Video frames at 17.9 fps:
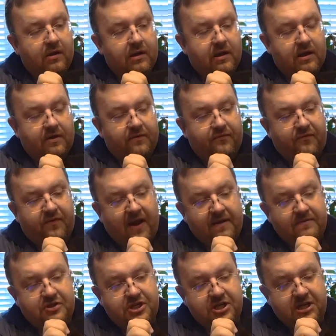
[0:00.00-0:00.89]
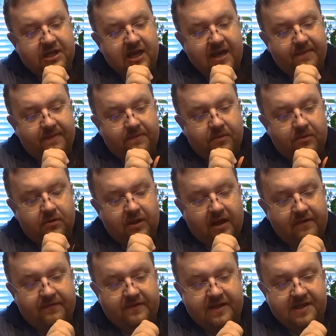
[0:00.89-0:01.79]
5G capable.
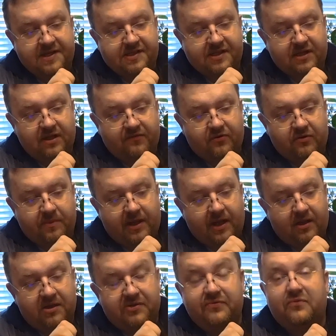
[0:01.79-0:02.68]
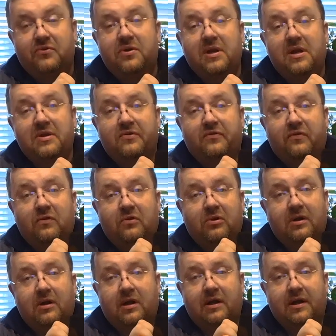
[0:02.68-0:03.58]
I've tested it from California to
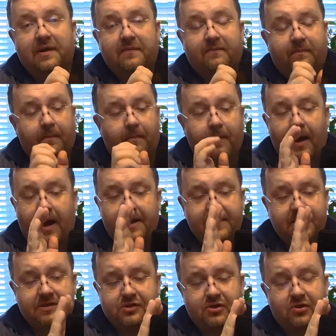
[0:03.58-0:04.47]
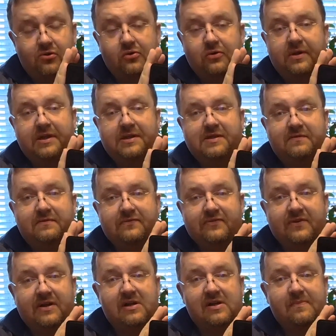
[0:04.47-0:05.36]
Florida. On its own, it's a
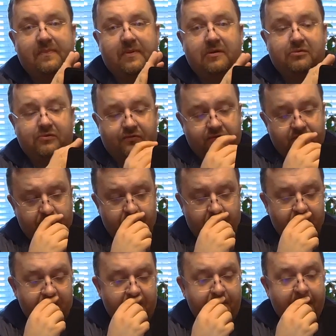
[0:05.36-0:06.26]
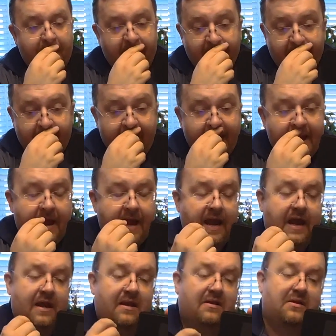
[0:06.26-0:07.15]
very powerful modem.
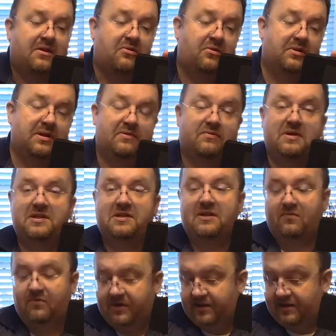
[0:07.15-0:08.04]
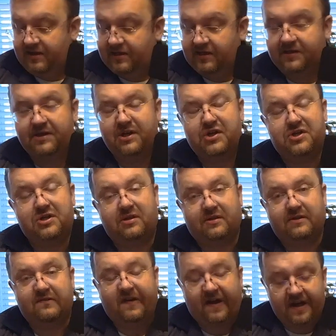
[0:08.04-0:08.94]
And the only reason we need
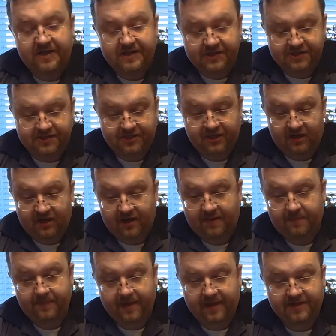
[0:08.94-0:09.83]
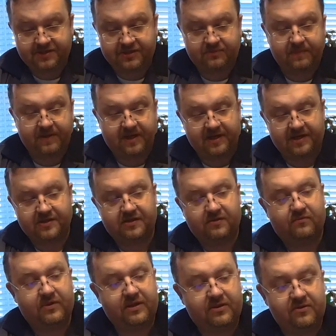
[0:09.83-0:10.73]
additional devices is
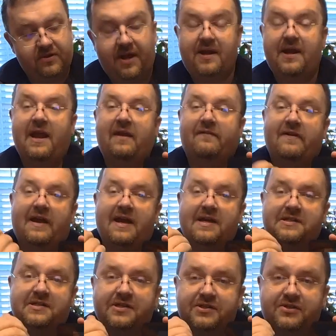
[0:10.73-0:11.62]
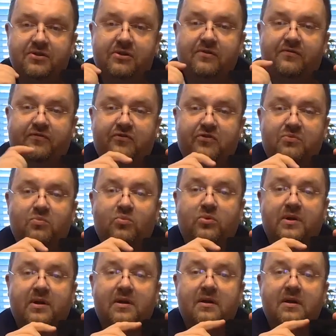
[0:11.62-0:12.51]
because we do not have access to the
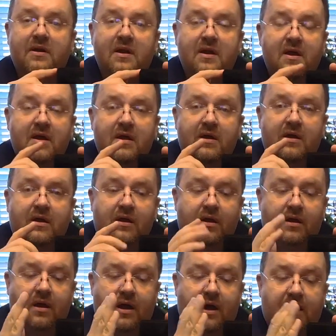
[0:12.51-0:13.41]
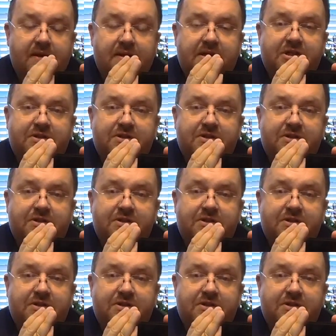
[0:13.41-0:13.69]
firmware on